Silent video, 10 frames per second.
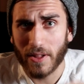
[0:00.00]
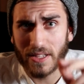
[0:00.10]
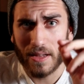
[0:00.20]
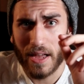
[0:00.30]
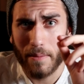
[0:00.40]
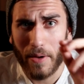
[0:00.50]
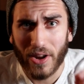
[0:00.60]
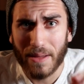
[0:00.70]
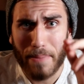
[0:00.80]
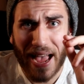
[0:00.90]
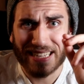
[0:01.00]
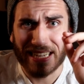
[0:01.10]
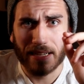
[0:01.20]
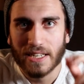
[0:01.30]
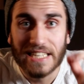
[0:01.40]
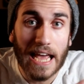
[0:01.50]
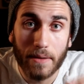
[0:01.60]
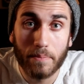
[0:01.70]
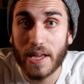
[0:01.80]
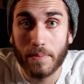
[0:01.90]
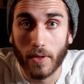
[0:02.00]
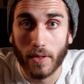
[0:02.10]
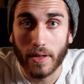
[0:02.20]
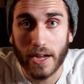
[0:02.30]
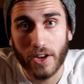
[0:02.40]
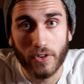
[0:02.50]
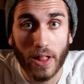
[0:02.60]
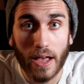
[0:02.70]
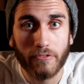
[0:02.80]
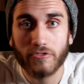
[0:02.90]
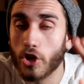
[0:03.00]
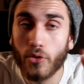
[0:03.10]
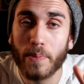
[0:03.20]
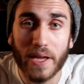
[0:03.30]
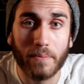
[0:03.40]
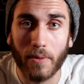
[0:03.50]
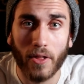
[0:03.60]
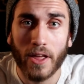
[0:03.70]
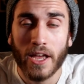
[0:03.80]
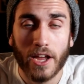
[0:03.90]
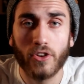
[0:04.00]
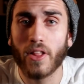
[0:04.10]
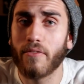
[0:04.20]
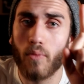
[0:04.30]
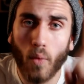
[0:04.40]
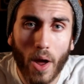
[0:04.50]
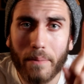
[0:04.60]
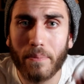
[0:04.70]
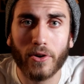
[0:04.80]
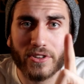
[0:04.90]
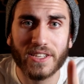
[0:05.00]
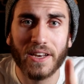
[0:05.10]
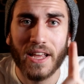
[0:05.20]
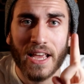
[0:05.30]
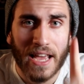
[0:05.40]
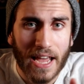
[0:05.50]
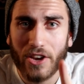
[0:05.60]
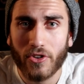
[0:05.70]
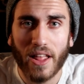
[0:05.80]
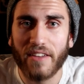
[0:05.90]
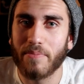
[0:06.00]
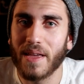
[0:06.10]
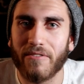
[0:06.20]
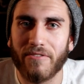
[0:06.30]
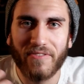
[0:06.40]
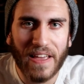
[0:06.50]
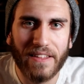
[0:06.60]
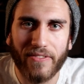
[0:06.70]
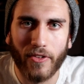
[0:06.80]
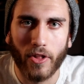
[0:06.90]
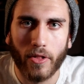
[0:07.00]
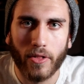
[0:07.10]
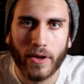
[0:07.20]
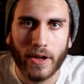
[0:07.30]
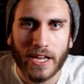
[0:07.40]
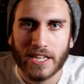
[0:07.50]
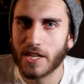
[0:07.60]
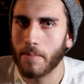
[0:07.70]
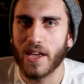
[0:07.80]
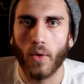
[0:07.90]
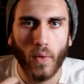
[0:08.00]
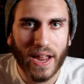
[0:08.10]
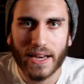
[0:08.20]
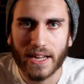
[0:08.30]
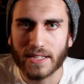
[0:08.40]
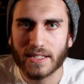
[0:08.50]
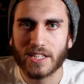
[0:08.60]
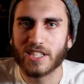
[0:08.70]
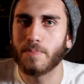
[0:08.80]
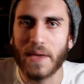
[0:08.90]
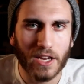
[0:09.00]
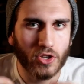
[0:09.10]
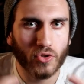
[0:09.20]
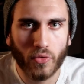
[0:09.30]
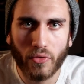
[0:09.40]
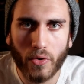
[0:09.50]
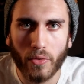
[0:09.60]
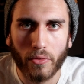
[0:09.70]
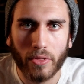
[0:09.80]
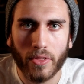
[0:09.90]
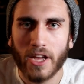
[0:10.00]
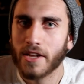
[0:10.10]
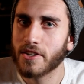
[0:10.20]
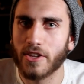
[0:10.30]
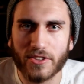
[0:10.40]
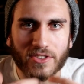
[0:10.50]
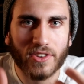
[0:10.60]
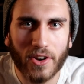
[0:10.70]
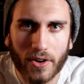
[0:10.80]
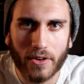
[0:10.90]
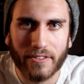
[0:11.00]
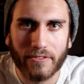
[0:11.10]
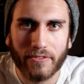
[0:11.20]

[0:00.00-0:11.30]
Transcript: It's about impacting 10 people in your life, two people in your life, one person in your life, being faithful to be a witness, to speak truth, to serve.